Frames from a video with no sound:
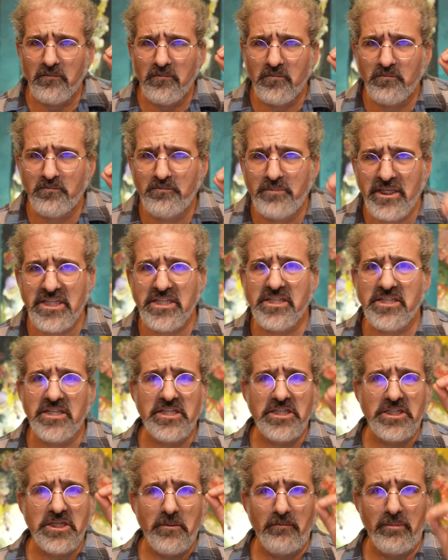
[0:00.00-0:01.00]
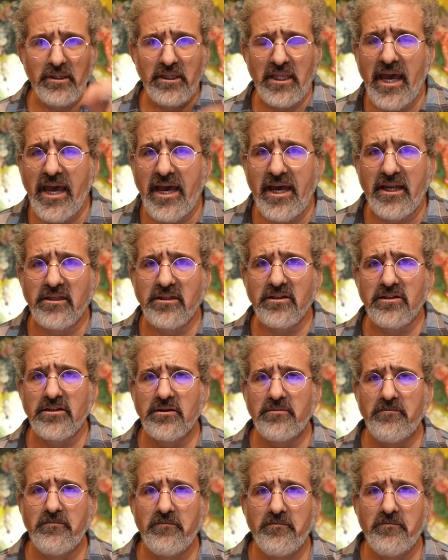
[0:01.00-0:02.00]
business plans,
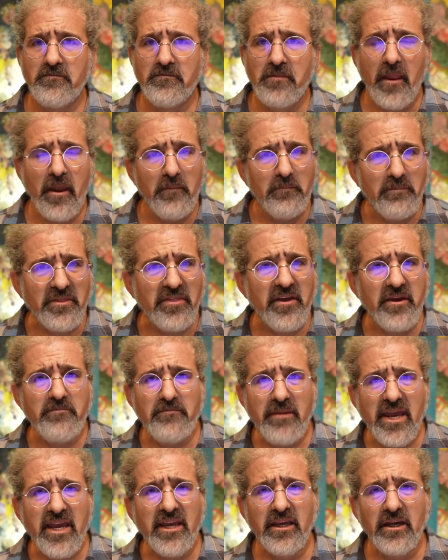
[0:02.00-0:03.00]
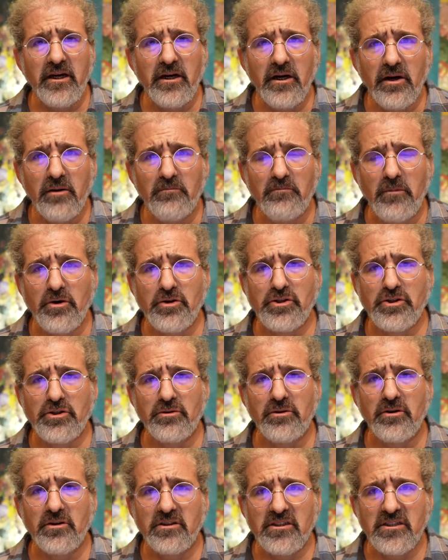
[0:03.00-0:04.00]
but they make
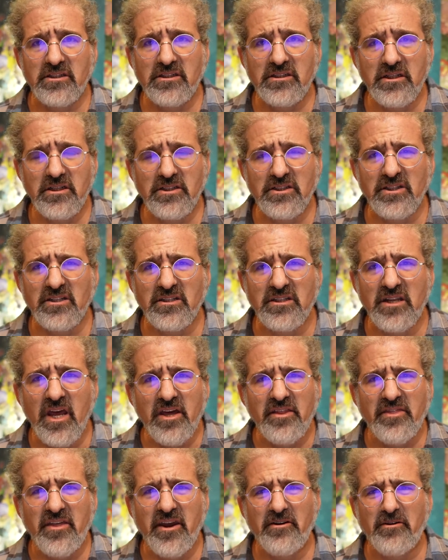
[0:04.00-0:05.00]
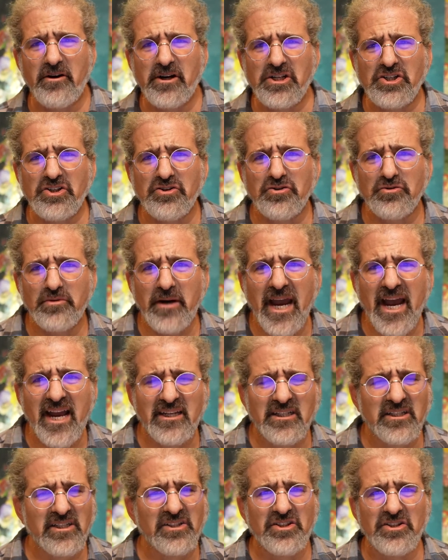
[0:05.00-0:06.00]
emotional decisions. They are
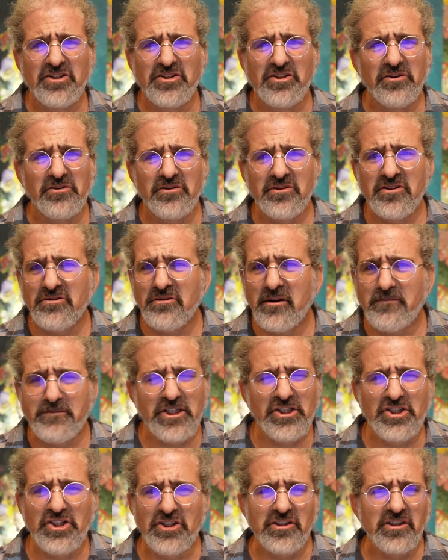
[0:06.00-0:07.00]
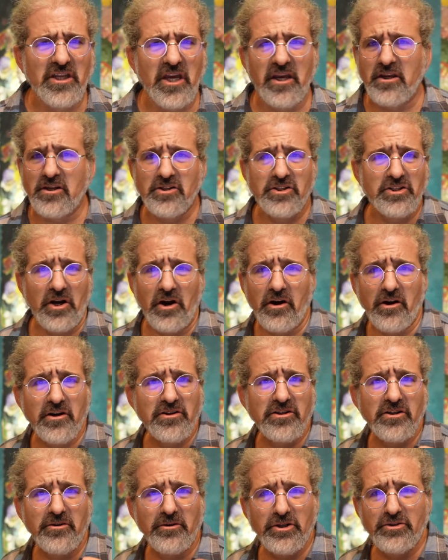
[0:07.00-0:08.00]
attracted to certain scripts, just like
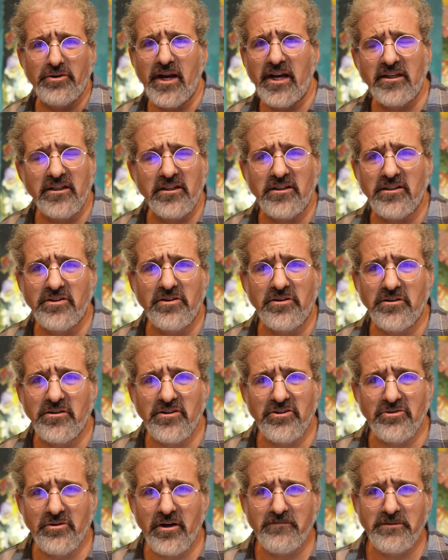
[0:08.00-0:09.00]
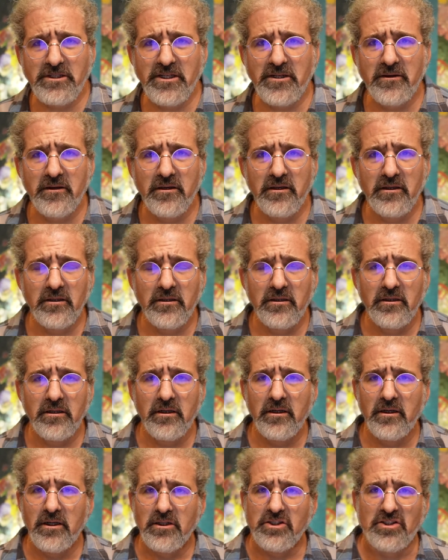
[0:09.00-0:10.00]
stars are attracted to certain scripts,
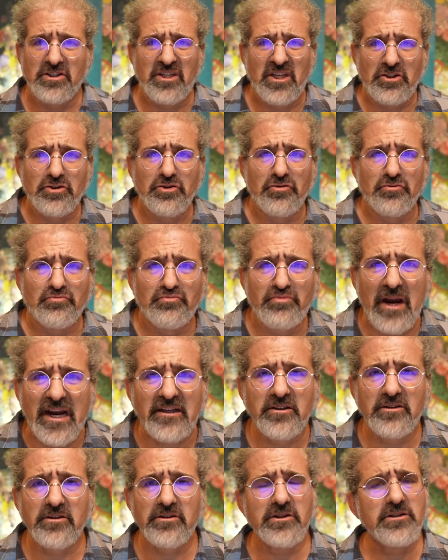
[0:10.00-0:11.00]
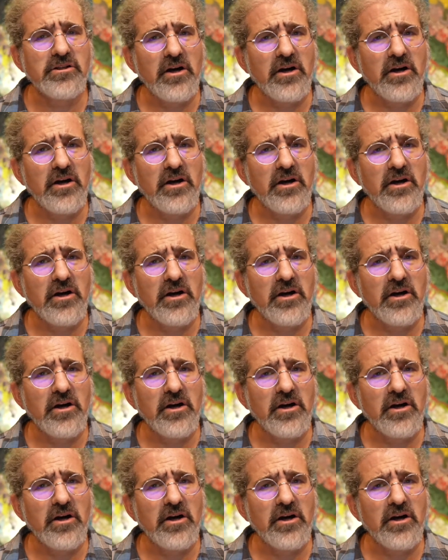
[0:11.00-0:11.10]
just like directors